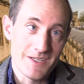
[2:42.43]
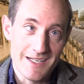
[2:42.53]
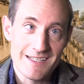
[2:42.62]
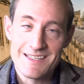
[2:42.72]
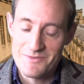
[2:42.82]
you
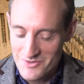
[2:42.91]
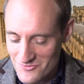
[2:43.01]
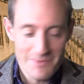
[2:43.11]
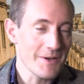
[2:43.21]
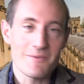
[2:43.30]
like, if we
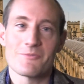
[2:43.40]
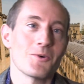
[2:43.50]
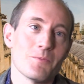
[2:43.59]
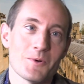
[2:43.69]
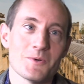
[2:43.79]
rip up the
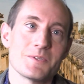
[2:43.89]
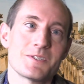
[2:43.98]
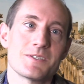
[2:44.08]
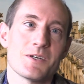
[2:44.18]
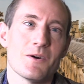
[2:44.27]

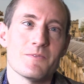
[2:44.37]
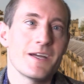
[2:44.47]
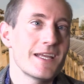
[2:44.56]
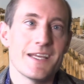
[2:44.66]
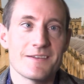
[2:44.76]
floorboards of
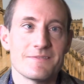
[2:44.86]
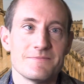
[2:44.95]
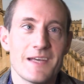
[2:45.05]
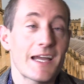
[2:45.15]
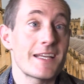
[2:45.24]
any
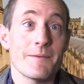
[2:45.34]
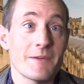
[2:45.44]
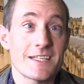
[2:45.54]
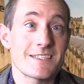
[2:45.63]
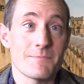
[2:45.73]

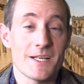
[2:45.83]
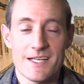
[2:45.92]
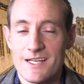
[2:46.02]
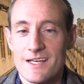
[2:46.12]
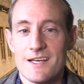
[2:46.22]
academic
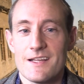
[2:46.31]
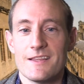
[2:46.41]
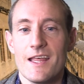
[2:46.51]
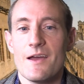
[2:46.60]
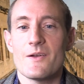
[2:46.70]
discipline,
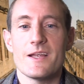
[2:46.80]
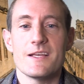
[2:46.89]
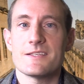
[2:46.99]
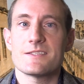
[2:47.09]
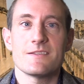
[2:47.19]
there
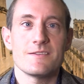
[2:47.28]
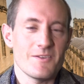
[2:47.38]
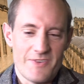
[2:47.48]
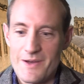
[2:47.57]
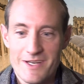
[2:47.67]
is the
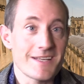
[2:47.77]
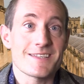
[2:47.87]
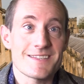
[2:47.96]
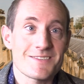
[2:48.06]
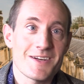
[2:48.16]

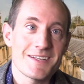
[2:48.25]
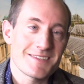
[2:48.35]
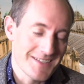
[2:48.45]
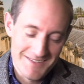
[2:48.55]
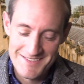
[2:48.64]
foundations, right?
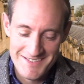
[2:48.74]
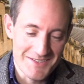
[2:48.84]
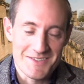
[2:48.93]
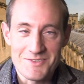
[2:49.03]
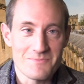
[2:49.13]
To, to
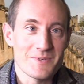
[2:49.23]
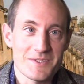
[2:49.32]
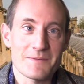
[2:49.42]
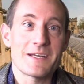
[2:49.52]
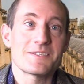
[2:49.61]
use a sort of
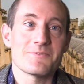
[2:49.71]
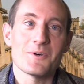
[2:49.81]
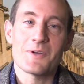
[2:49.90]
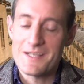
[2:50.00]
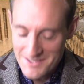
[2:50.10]
building metaphor,
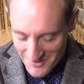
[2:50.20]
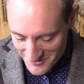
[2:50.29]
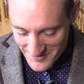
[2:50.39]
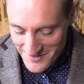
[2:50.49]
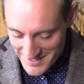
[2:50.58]
right? You've got the
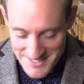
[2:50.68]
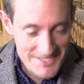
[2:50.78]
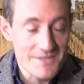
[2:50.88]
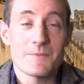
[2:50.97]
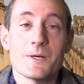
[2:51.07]

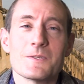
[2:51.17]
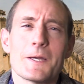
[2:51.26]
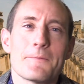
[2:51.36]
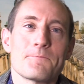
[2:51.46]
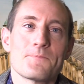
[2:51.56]
foundations of the building.